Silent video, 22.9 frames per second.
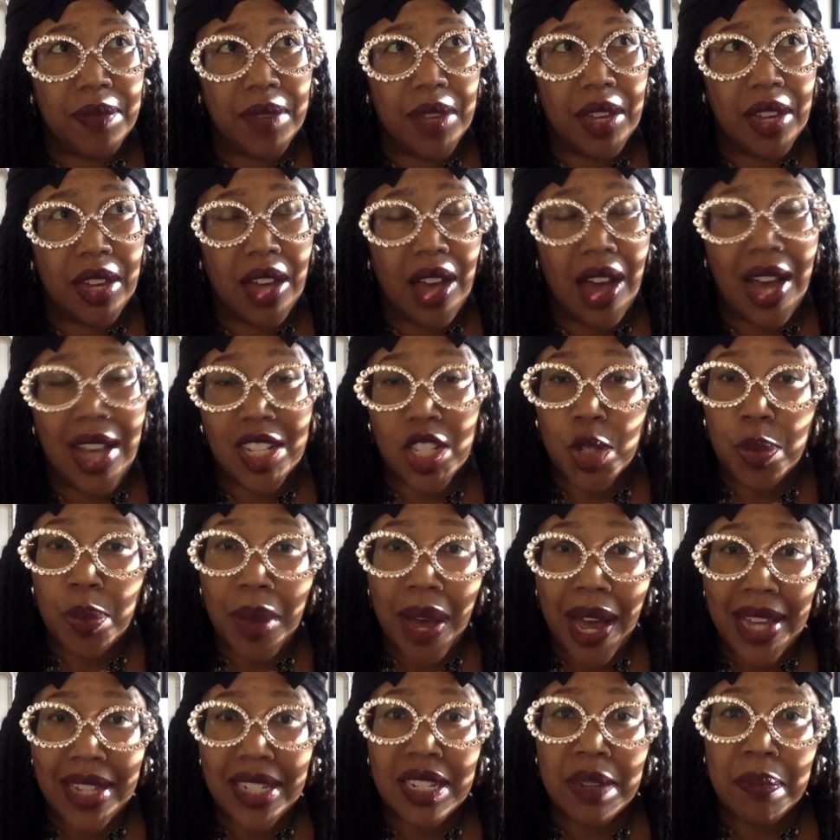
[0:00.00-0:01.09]
hot
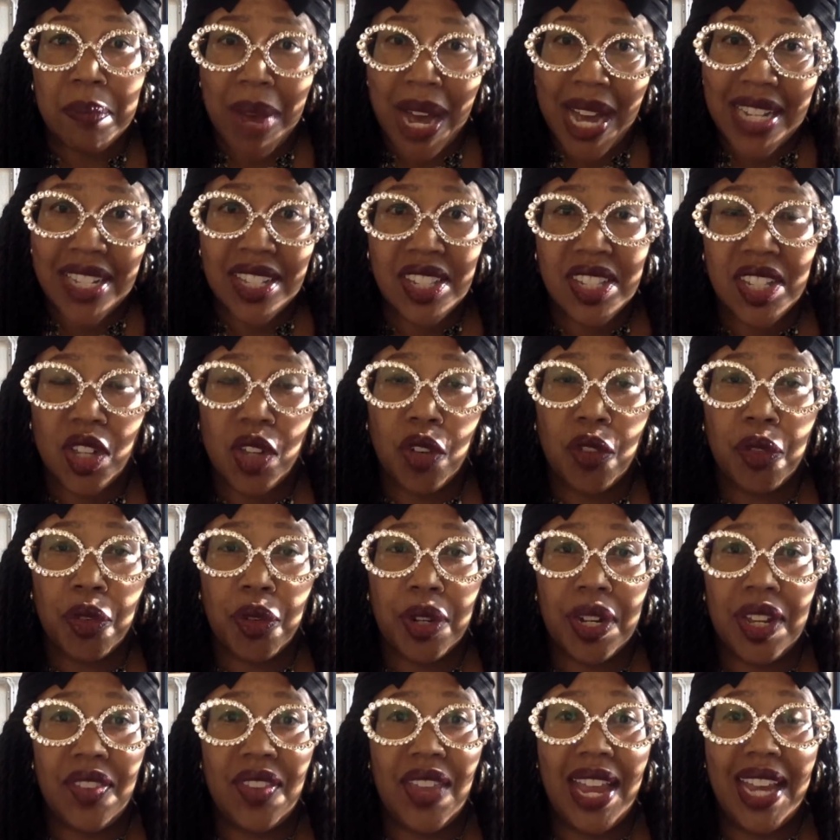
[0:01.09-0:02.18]
spot to mine silver
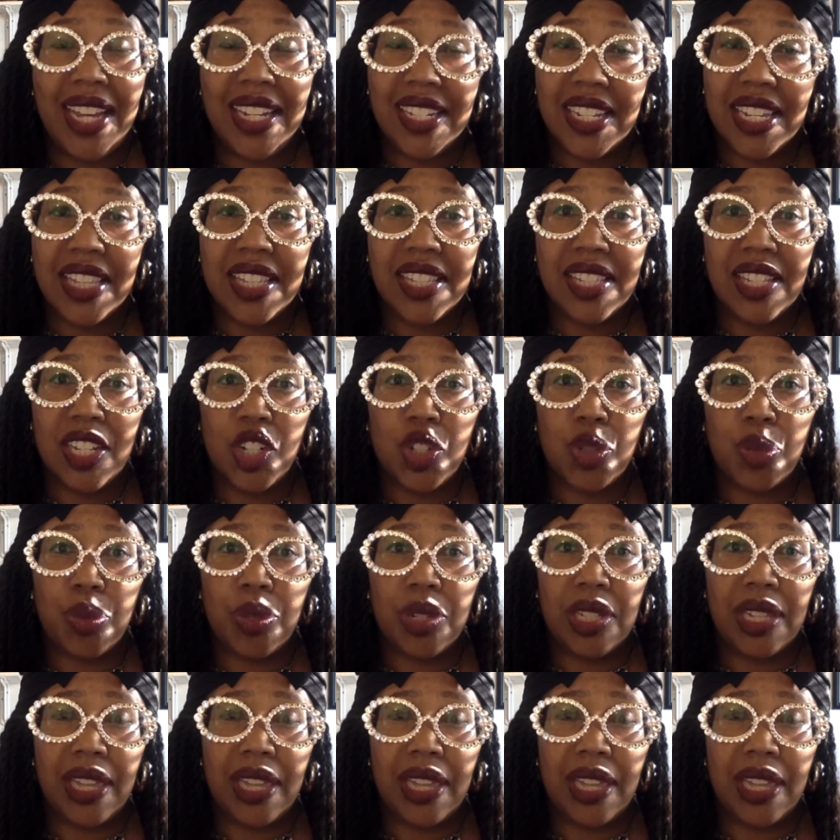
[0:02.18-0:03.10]
in the 18th century,